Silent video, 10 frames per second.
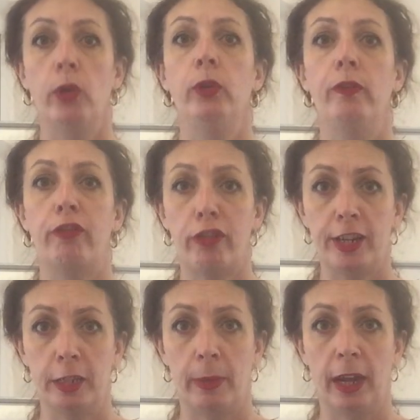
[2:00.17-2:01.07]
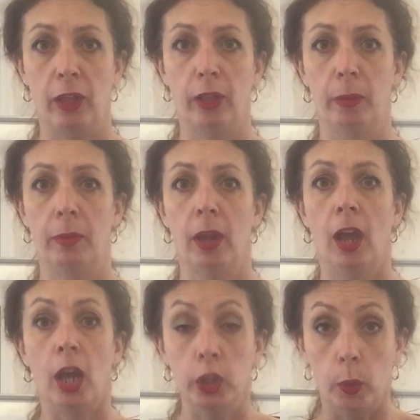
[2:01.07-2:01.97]
you fret about them.
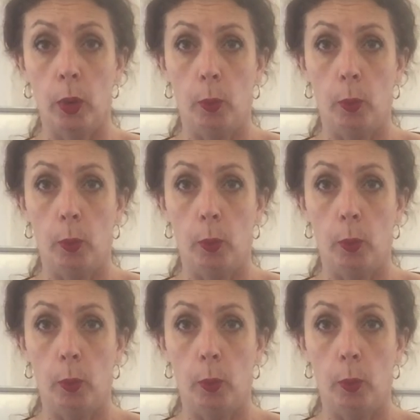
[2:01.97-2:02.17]
Are you a